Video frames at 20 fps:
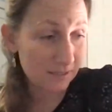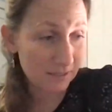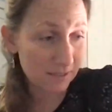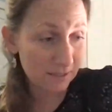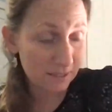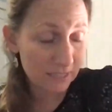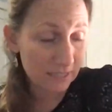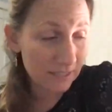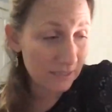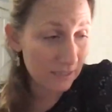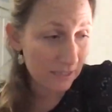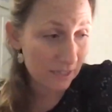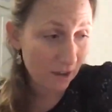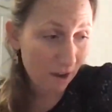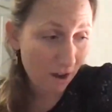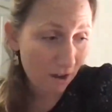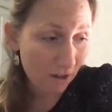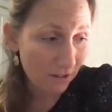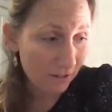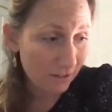Celine
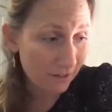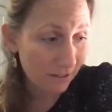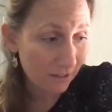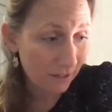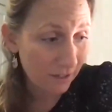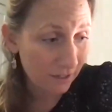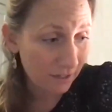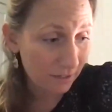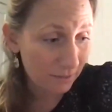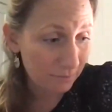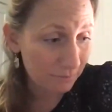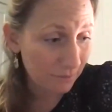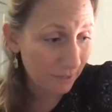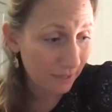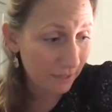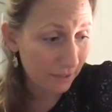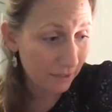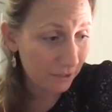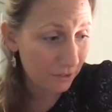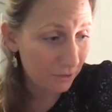Dion.
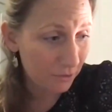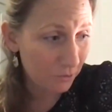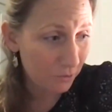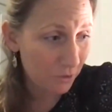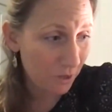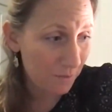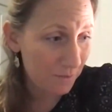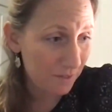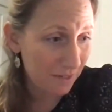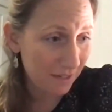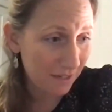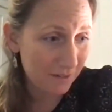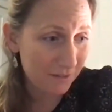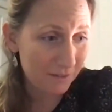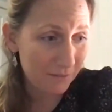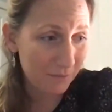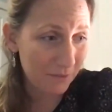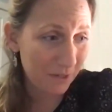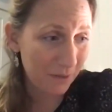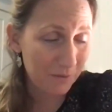When
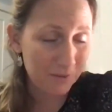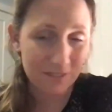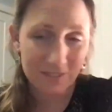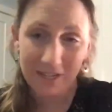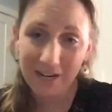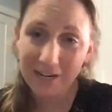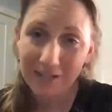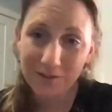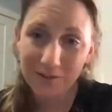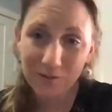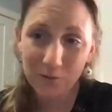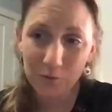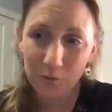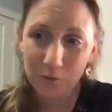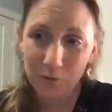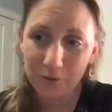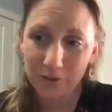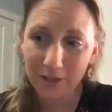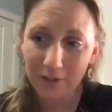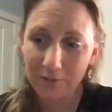I was in high
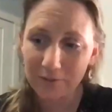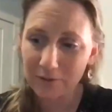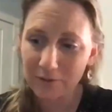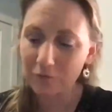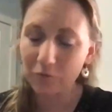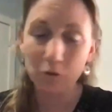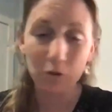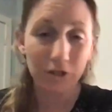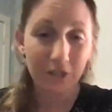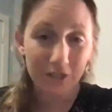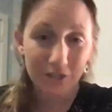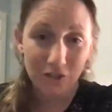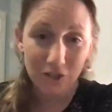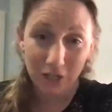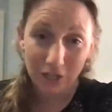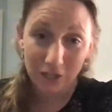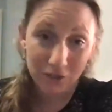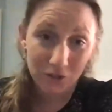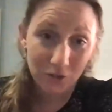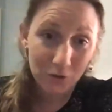school, I was a foreign
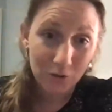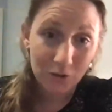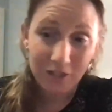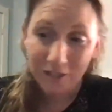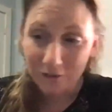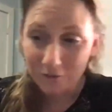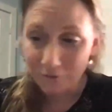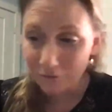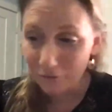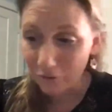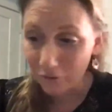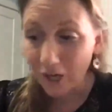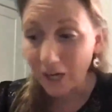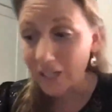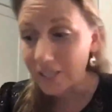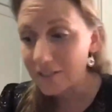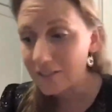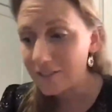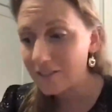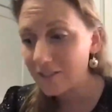exchange student in
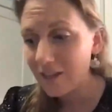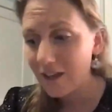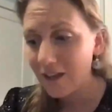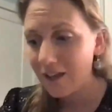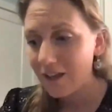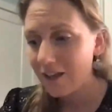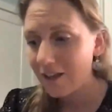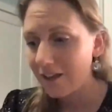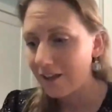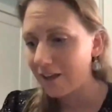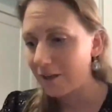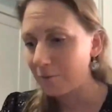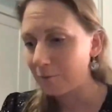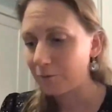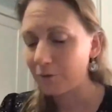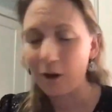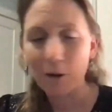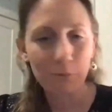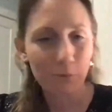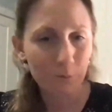France, and
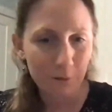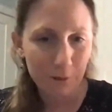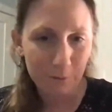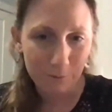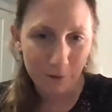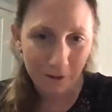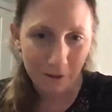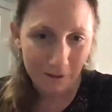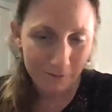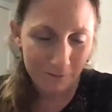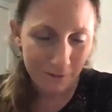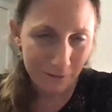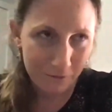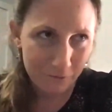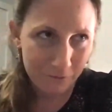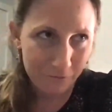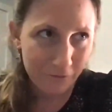probably my